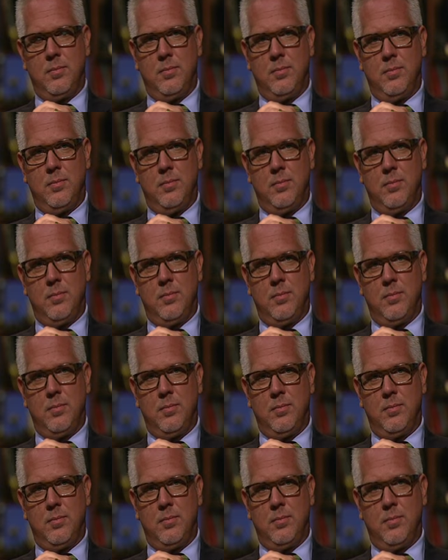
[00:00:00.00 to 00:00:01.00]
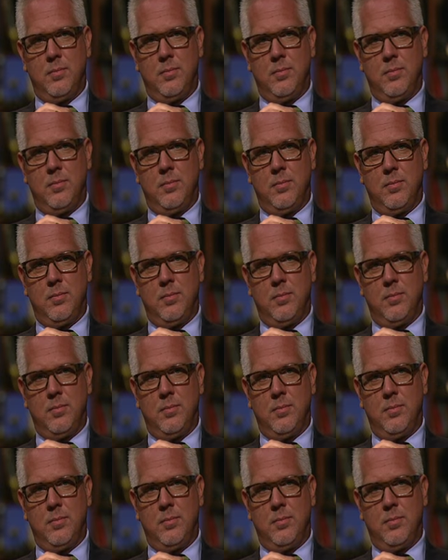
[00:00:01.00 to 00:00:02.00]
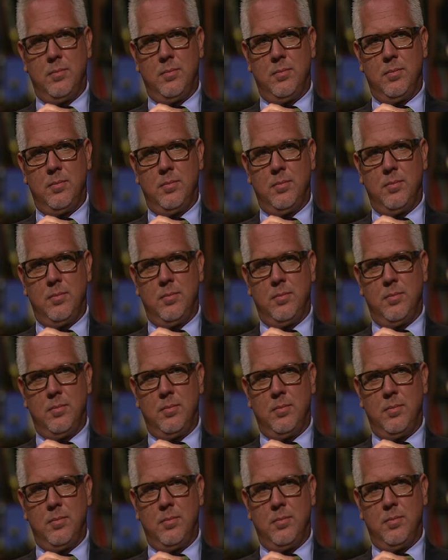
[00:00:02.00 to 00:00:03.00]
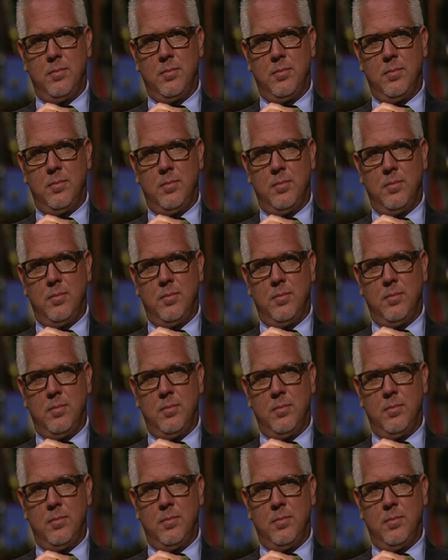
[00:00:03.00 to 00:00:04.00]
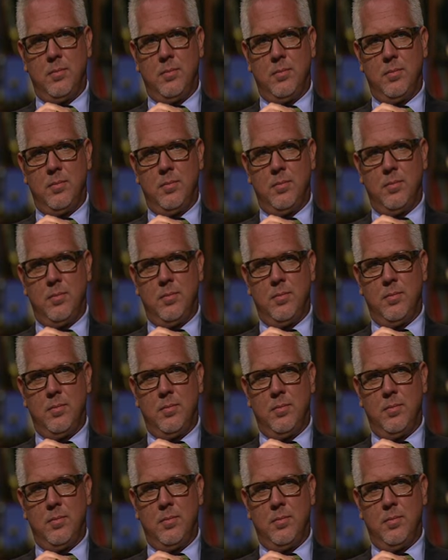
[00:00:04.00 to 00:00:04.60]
No words are spoken by the person on screen.